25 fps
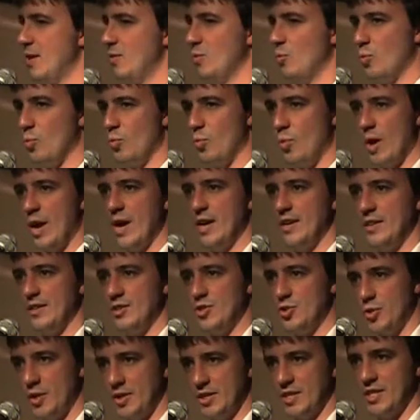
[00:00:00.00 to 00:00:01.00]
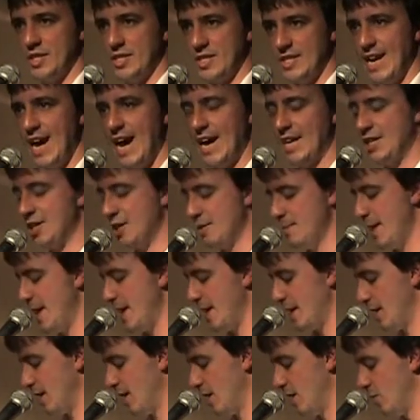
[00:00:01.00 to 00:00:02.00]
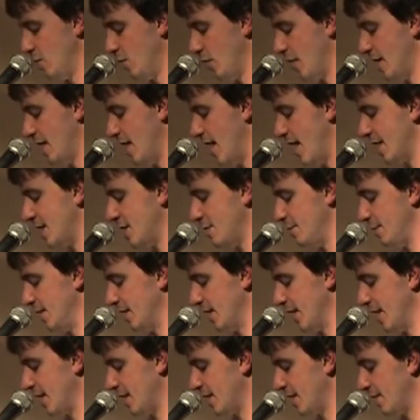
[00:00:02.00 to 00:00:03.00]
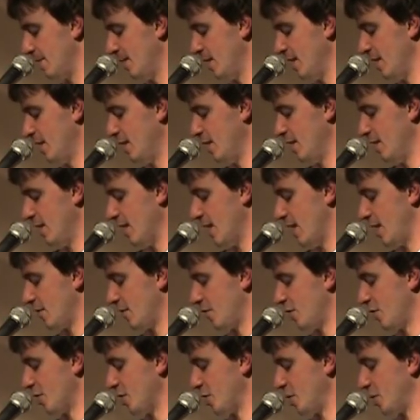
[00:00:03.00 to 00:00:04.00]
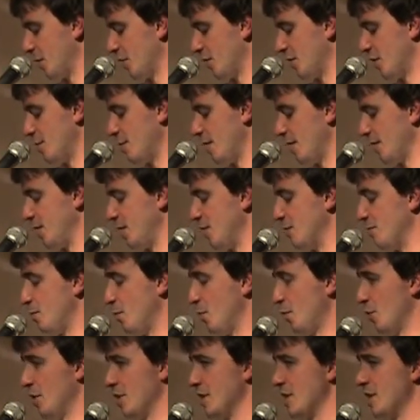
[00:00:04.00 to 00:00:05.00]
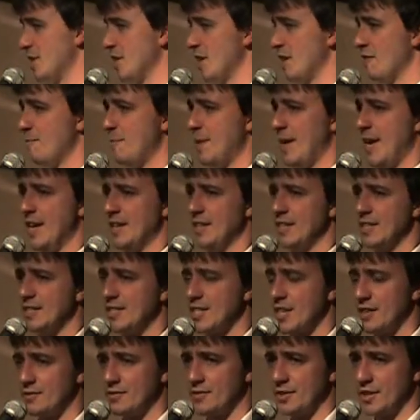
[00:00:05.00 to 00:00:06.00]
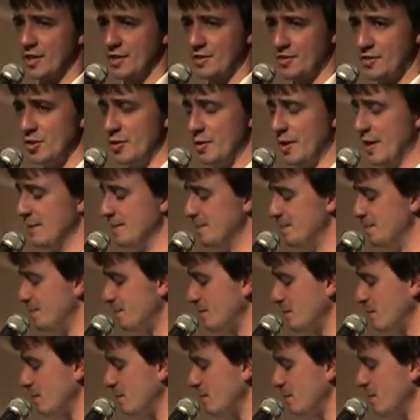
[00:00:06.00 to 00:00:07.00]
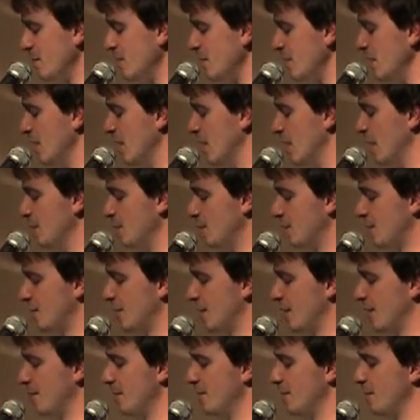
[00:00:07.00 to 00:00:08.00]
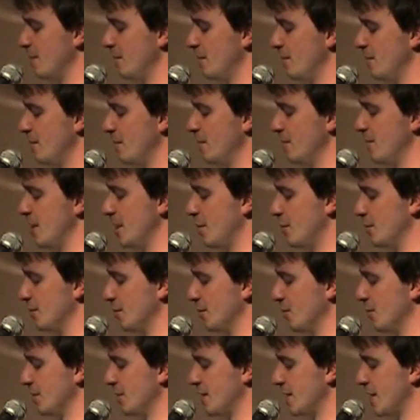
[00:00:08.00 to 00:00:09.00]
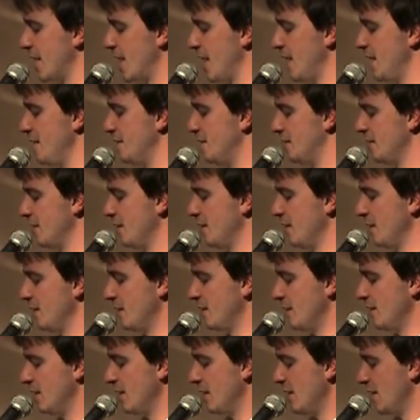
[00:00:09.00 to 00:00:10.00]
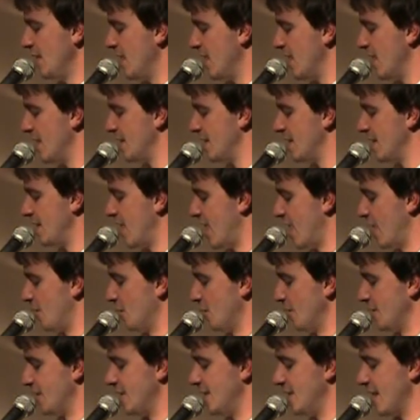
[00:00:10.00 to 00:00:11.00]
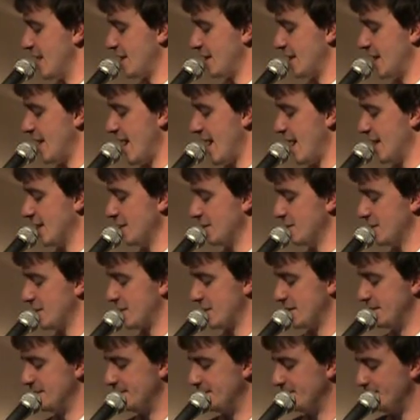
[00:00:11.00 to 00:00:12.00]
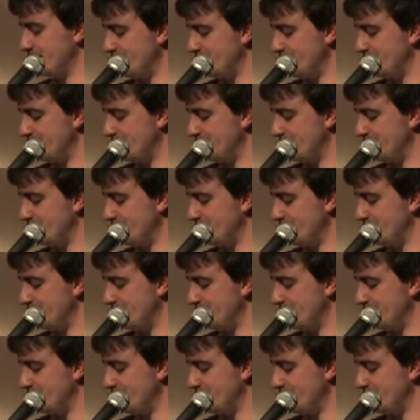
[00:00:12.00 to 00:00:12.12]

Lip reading: and what choices not to make and what not to be like. And of course we learn about the importance of pain and suffering through it from Dumbledore at the cave. And then onward to Deathly Hallows.